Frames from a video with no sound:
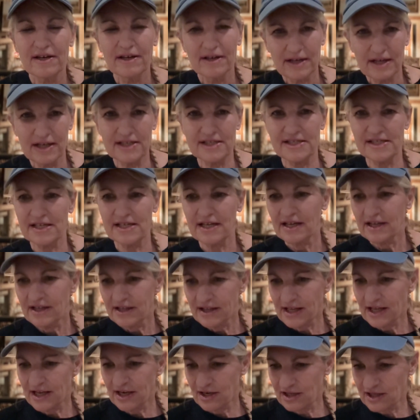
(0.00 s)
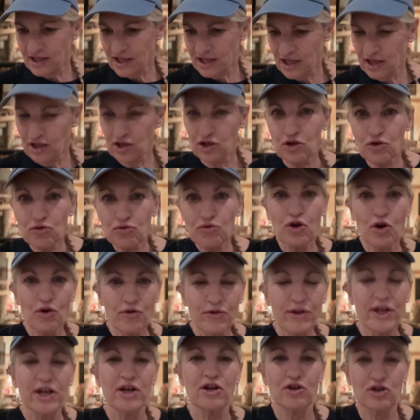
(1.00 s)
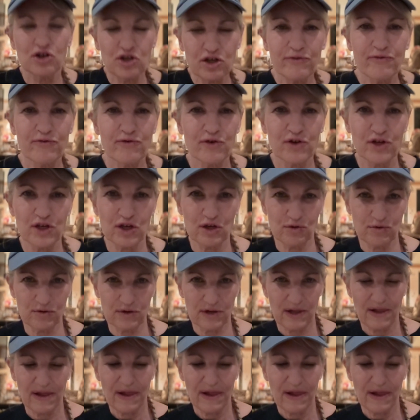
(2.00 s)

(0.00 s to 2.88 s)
It's that that are good for you.